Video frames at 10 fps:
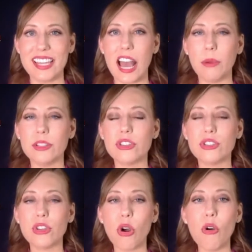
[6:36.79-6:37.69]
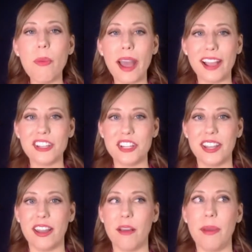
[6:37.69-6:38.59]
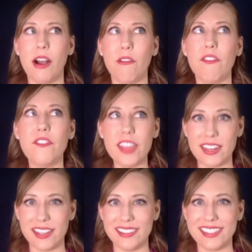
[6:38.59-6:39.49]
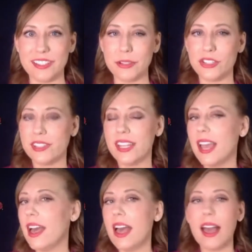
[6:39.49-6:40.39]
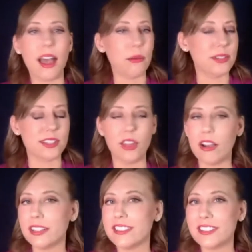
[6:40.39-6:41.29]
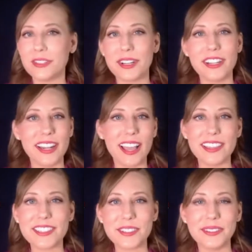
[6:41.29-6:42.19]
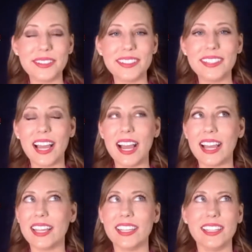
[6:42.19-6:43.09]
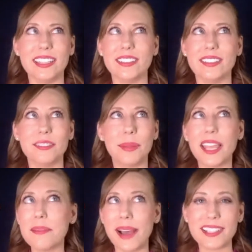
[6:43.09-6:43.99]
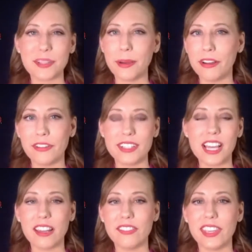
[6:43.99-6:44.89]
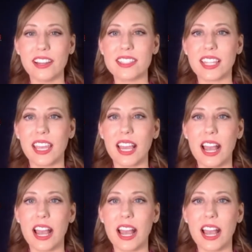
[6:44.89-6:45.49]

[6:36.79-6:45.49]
I was so passionate about fitness. I was a long distance runner in high school. I played basketball for a ton of years. I